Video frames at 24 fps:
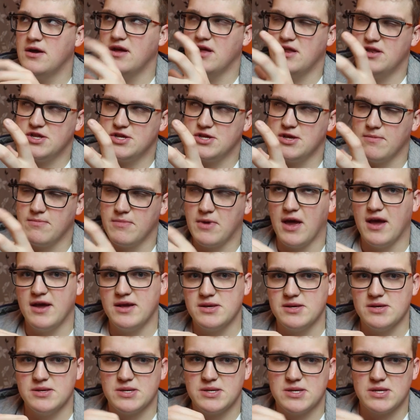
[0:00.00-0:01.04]
in some
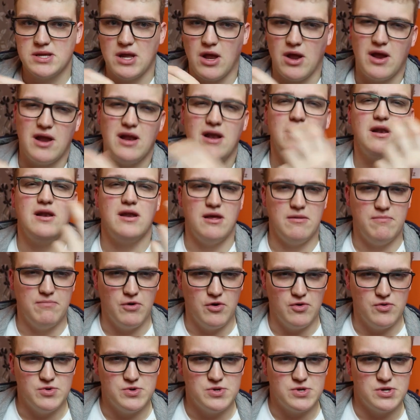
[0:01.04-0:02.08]
cases, slightly
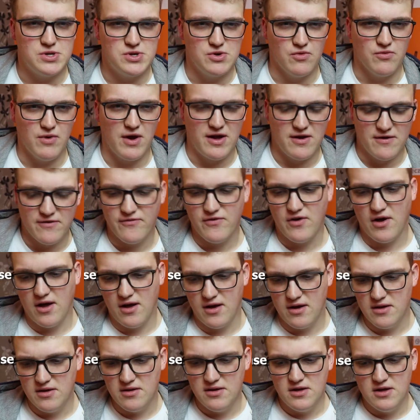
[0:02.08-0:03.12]
boost your rate of
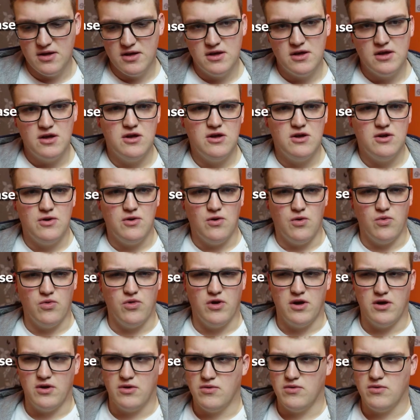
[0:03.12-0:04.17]
fire,
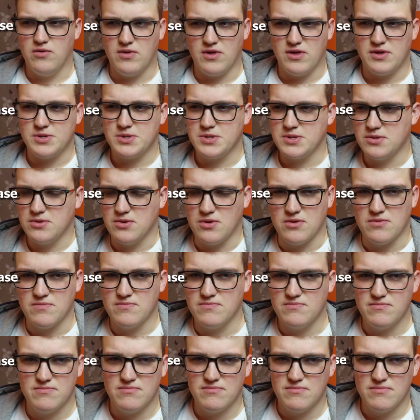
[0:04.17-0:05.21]
although that's not
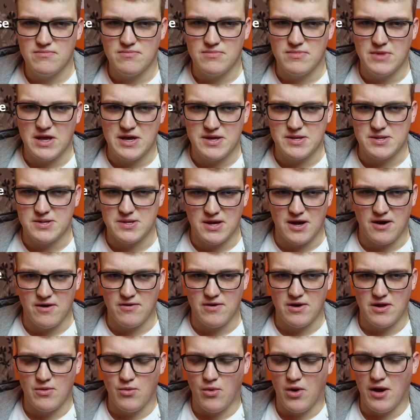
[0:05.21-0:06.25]

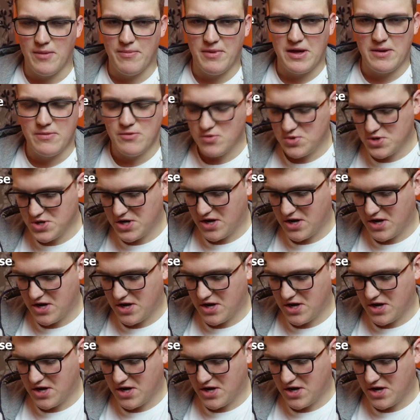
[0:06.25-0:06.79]
necessarily why people